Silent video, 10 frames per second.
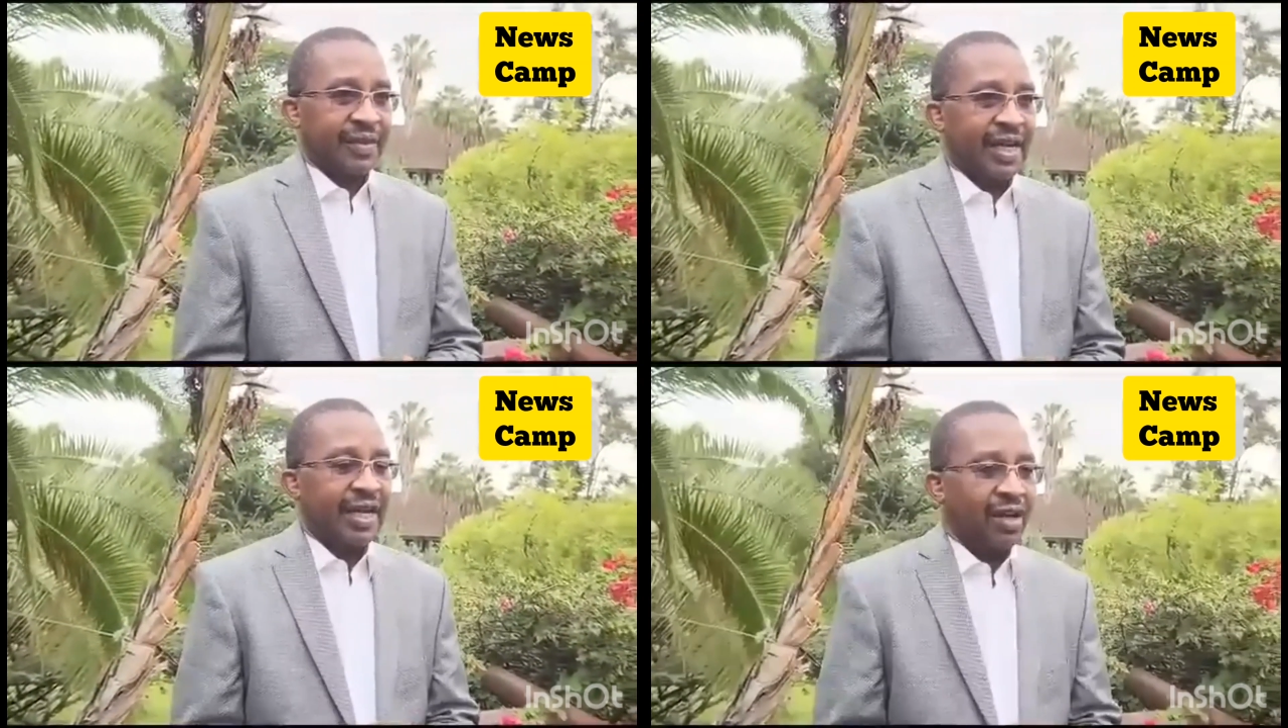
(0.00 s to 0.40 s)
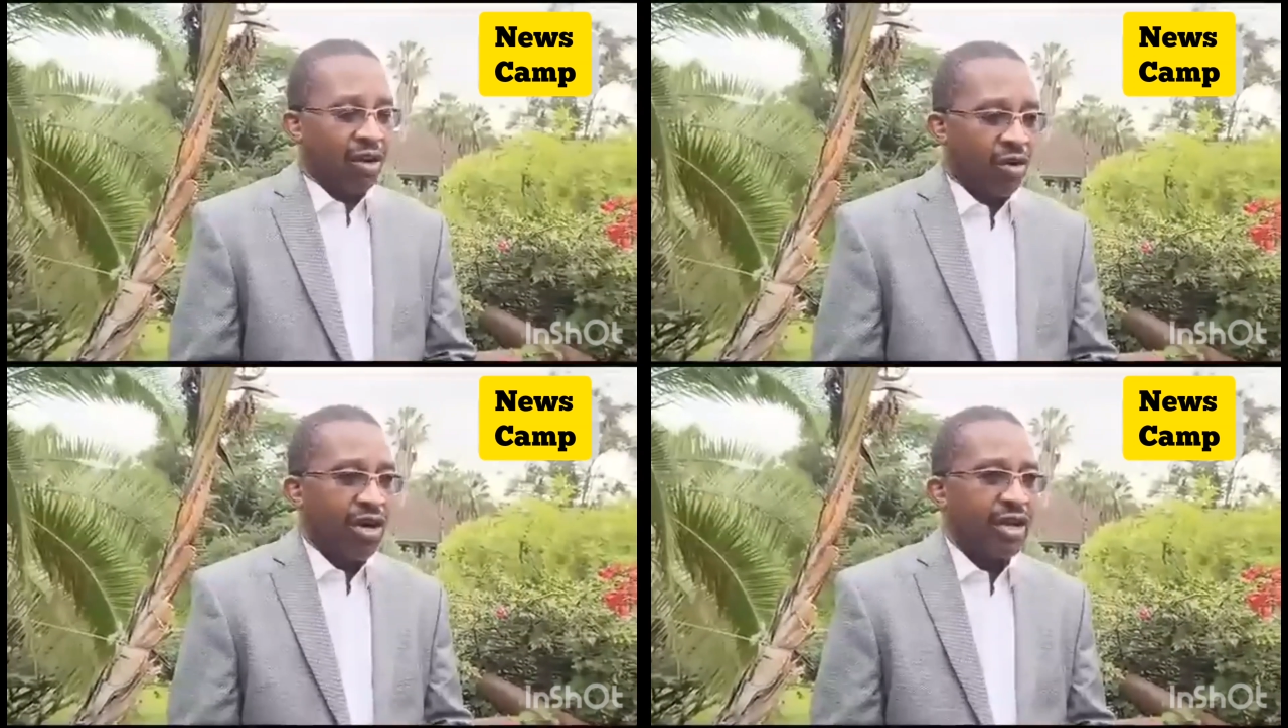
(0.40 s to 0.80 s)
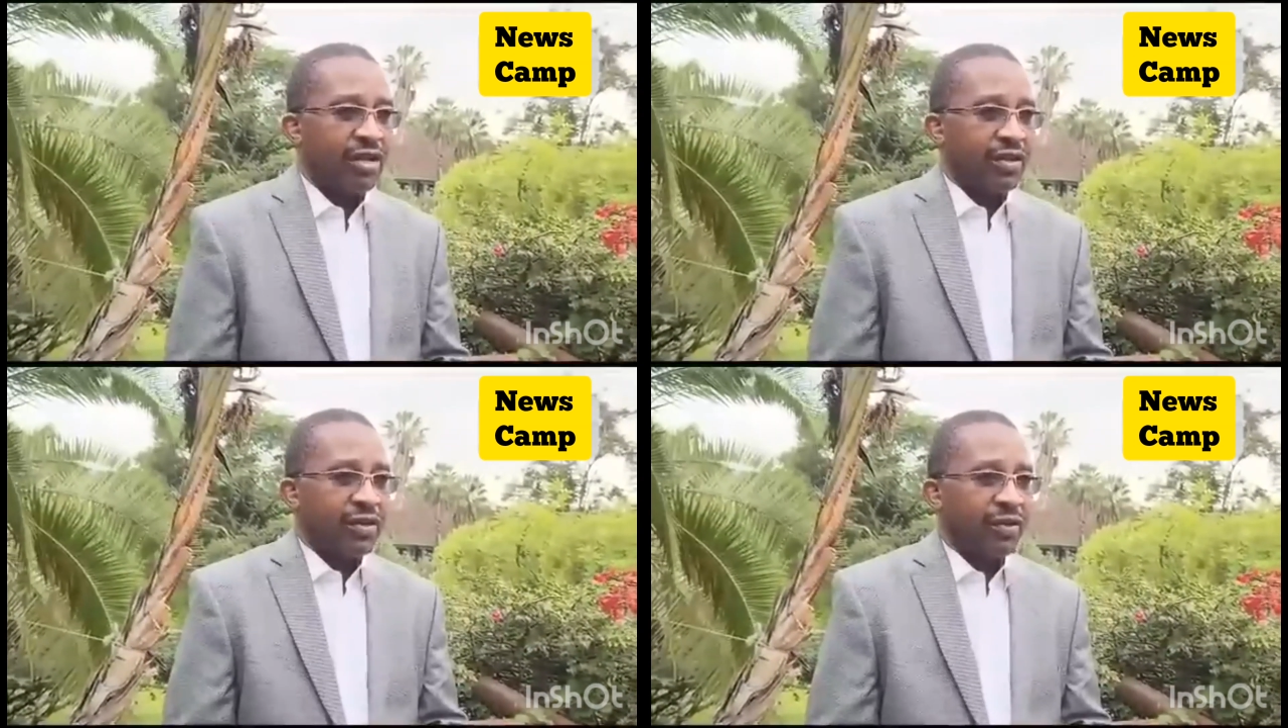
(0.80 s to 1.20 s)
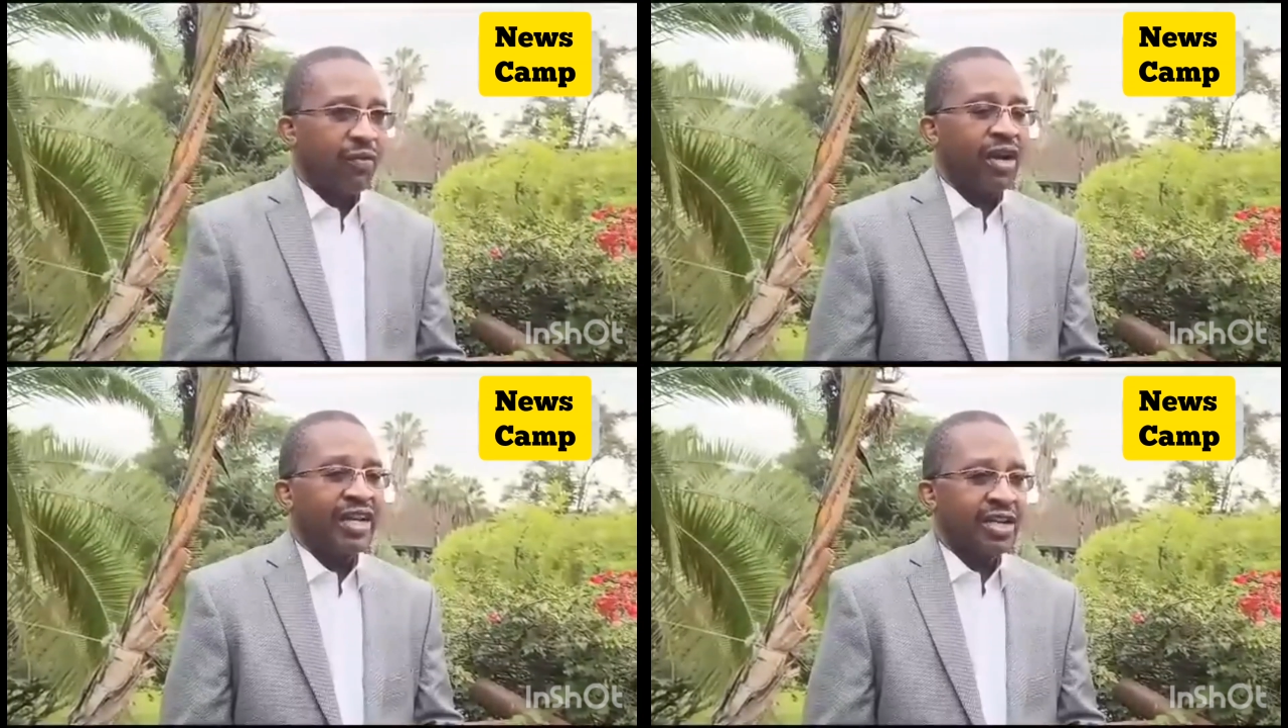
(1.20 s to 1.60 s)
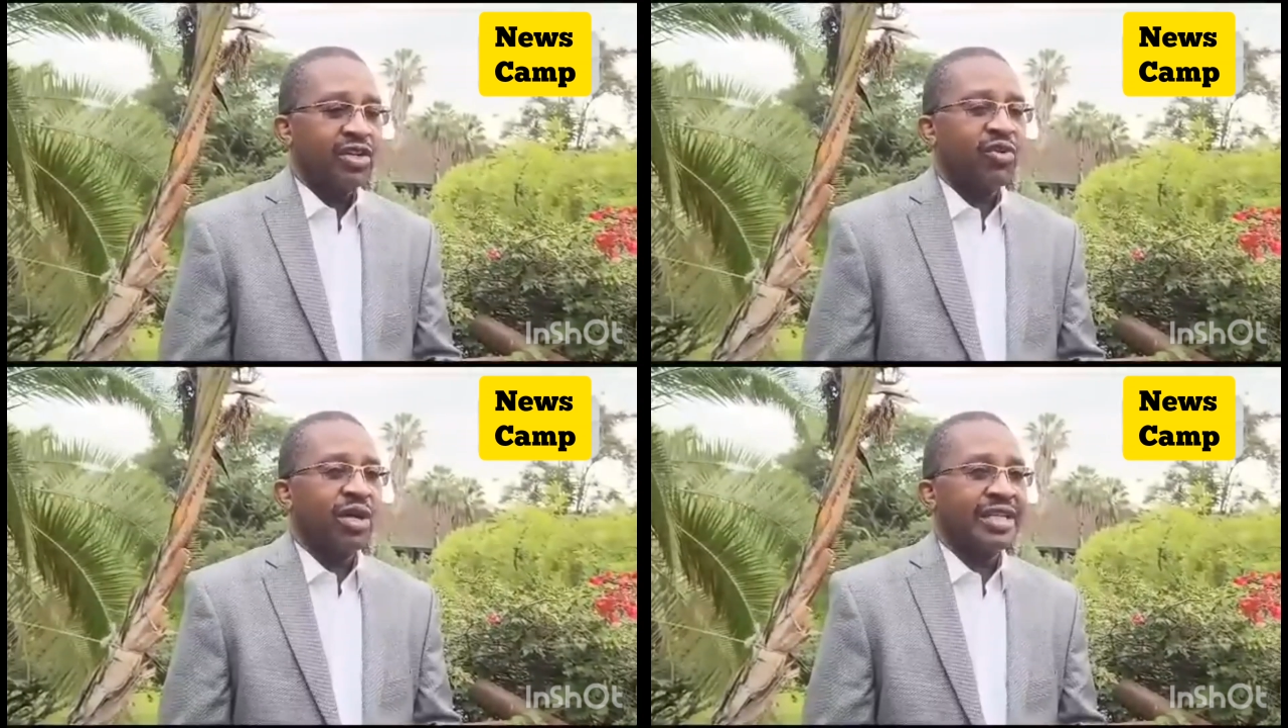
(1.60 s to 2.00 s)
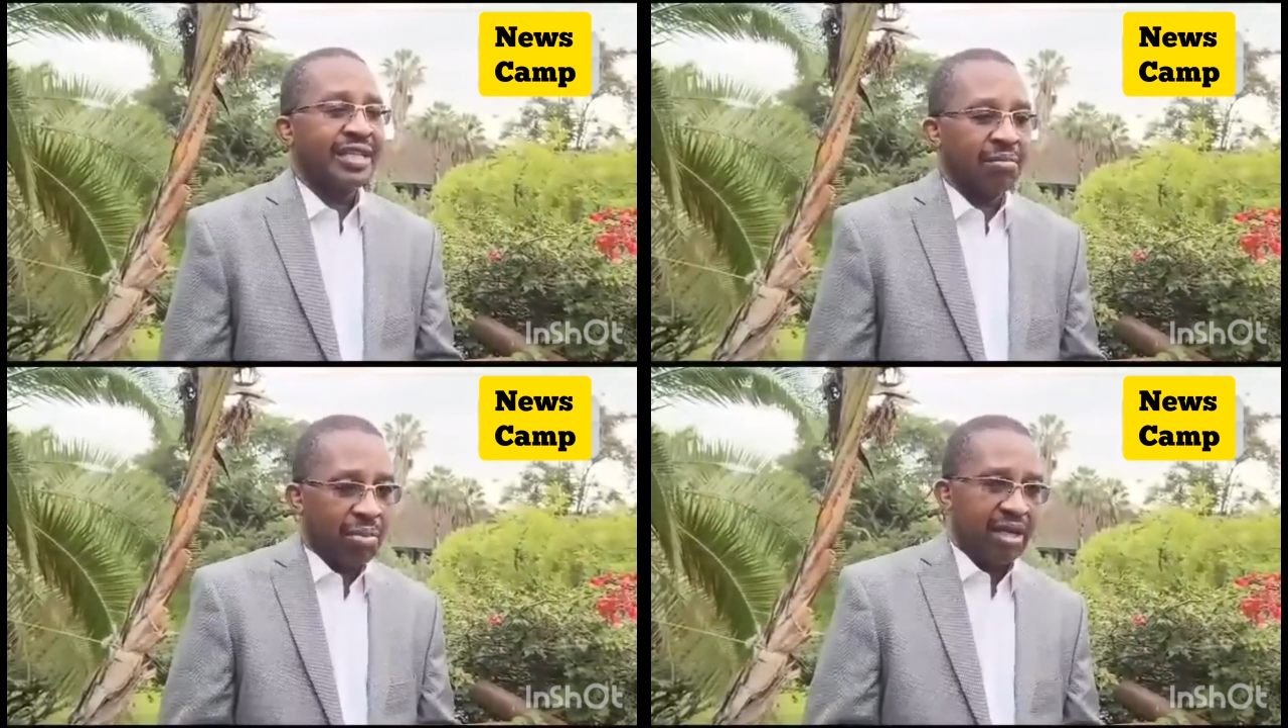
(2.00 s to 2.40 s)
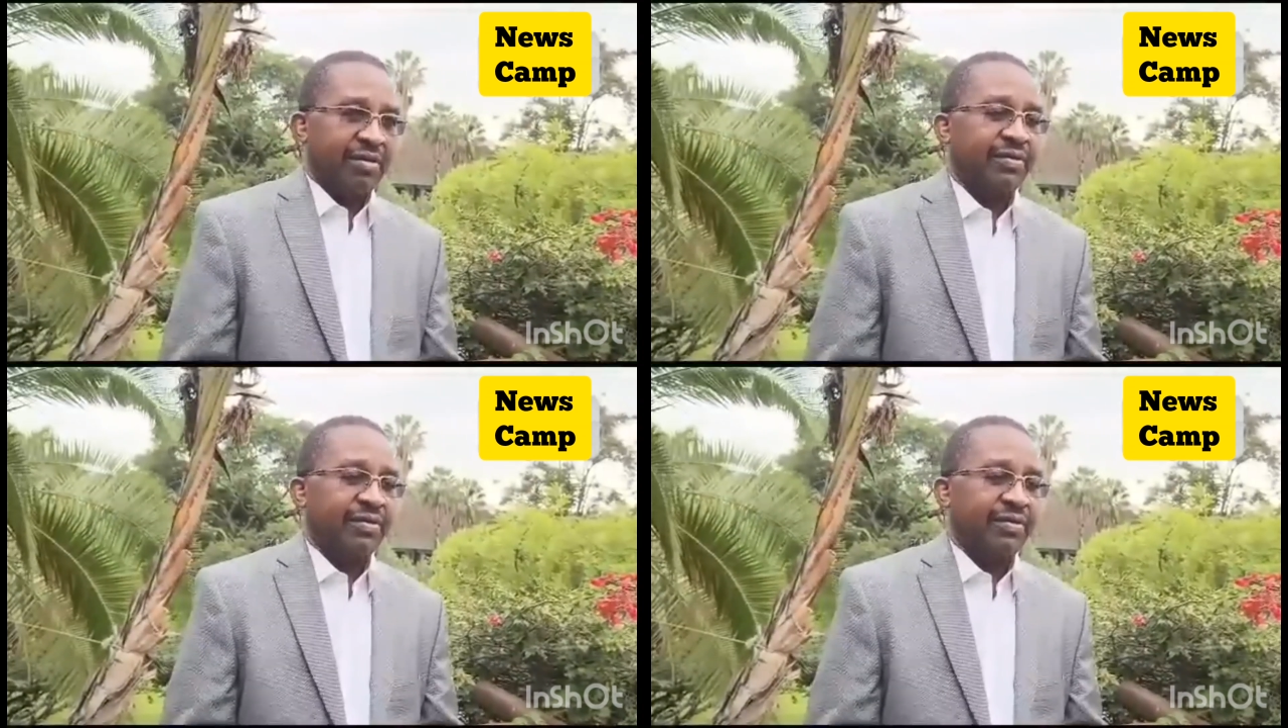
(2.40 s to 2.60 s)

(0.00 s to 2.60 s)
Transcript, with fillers: and calling for a national assembly